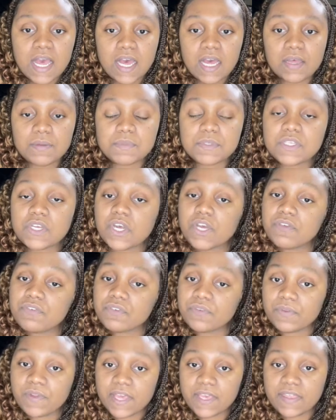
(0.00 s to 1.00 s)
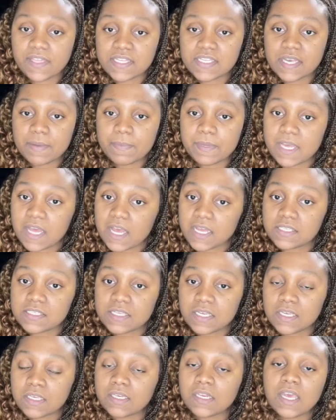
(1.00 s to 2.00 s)
So if you like that type of
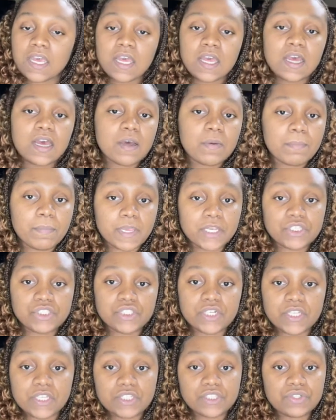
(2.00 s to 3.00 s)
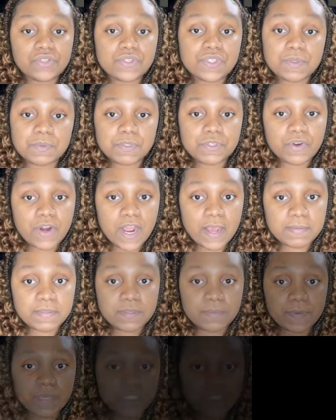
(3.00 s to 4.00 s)
content, make sure that you subscribe to
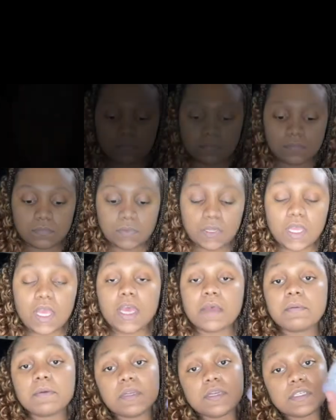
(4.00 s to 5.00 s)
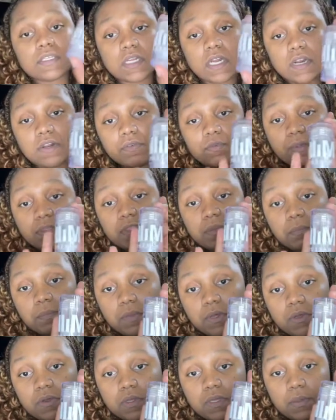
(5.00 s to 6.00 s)
my channel. I'm going to start off with the
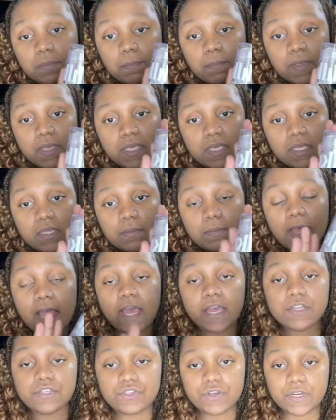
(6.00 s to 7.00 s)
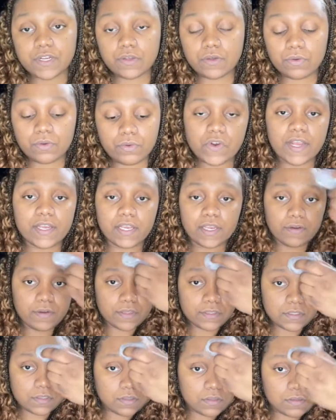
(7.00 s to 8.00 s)
Milk Makeup Hydrating Oil.
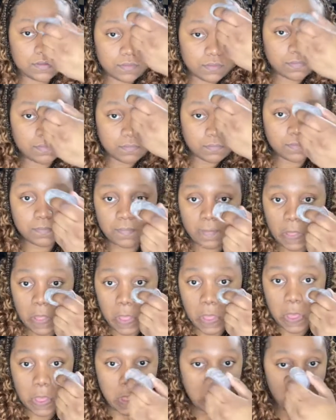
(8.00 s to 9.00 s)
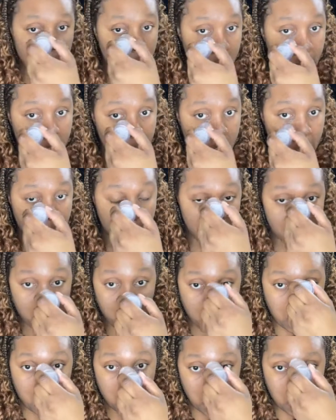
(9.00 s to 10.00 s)
So I'm just placing that hydrating
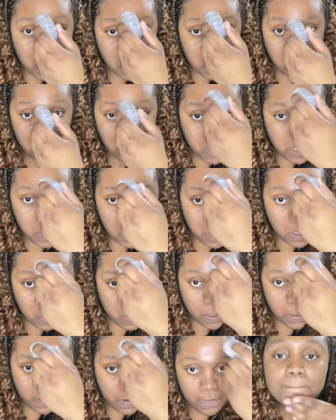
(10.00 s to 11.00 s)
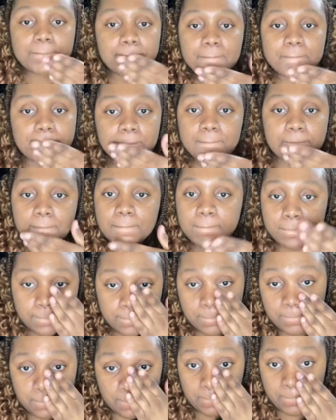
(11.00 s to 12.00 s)
oil over the drier areas of
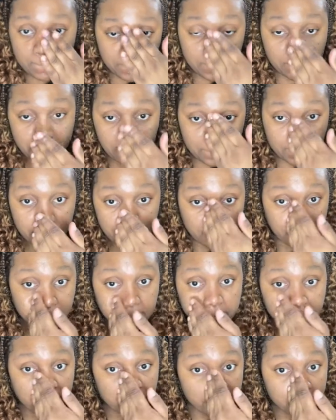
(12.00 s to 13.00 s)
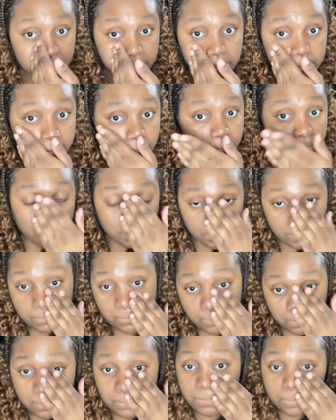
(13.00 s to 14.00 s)
my face, and I'm rubbing it in
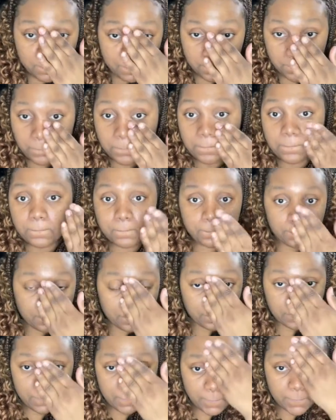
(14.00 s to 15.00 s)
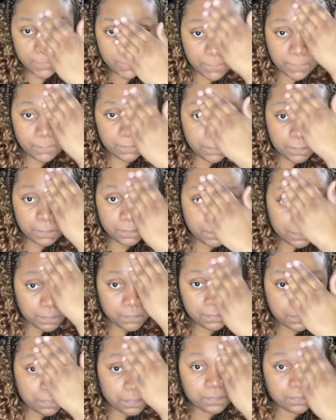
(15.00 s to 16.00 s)
to my chin, my forehead,
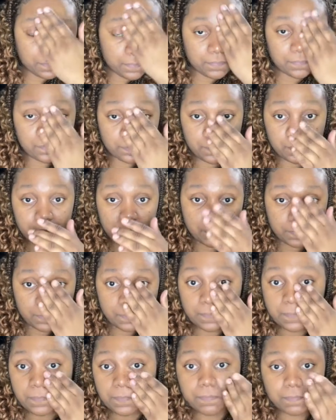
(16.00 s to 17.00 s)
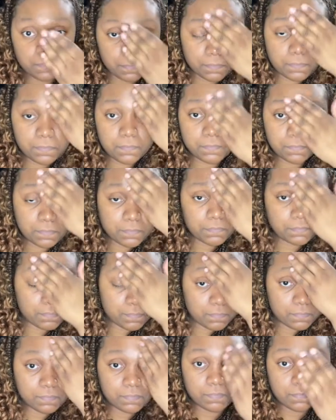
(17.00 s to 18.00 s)
my cheeks, my nose.
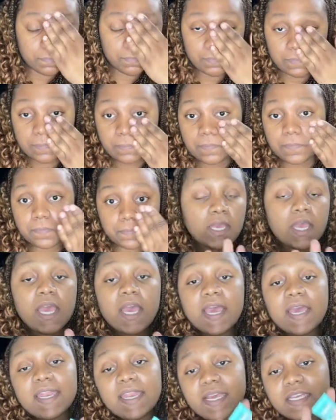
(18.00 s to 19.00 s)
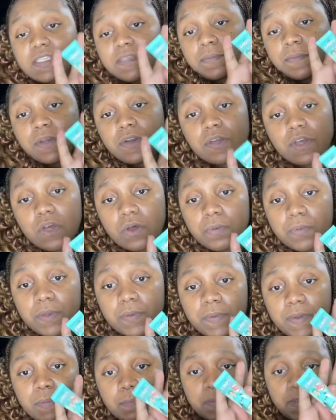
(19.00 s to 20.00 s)
Next, I'm going to go in
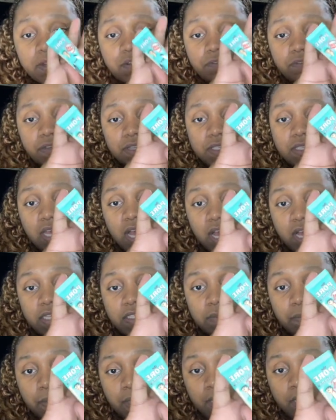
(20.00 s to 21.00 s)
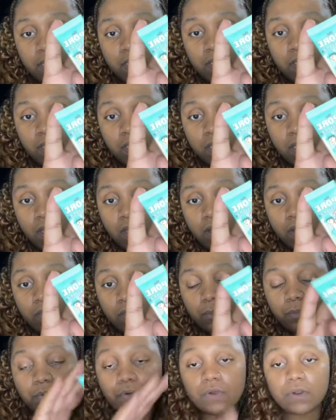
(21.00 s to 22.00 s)
with Benefit's Cosmetic, the
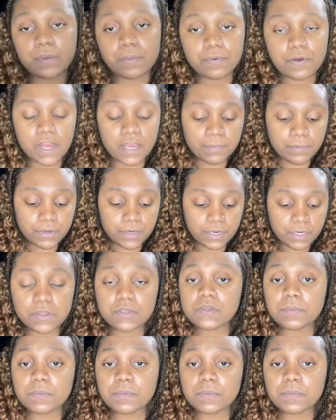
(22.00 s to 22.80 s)
Pore Primer. And